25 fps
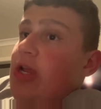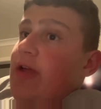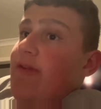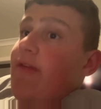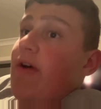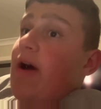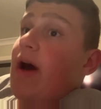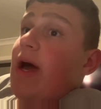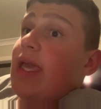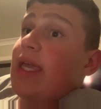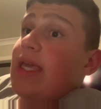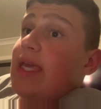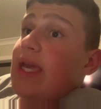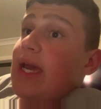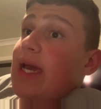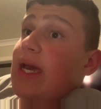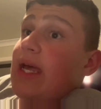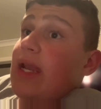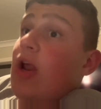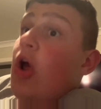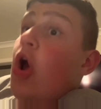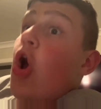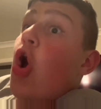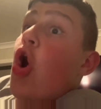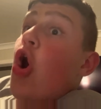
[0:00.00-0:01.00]
If I
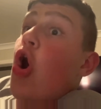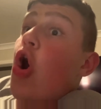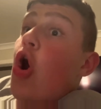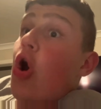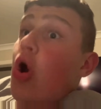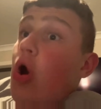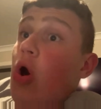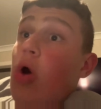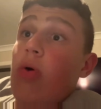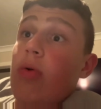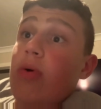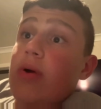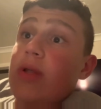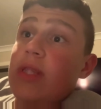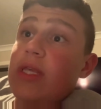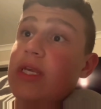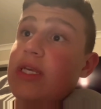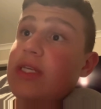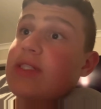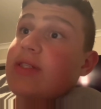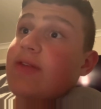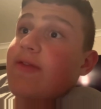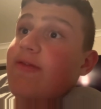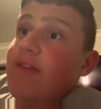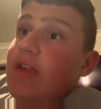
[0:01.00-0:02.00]
get all of
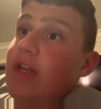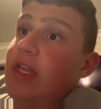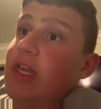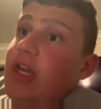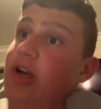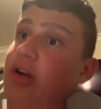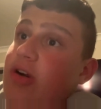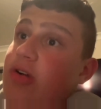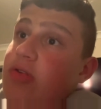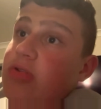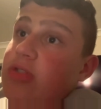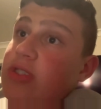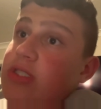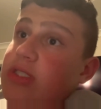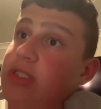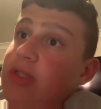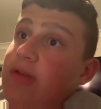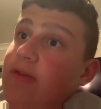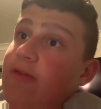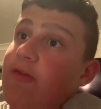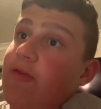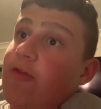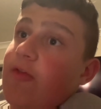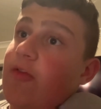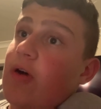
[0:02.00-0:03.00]
these videos
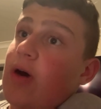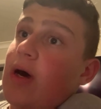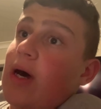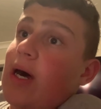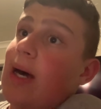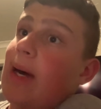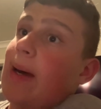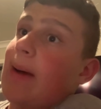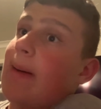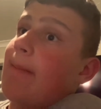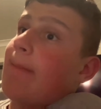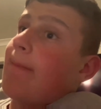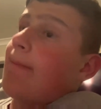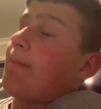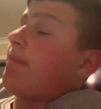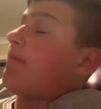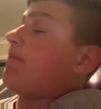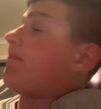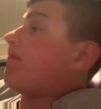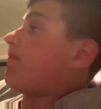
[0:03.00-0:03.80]
from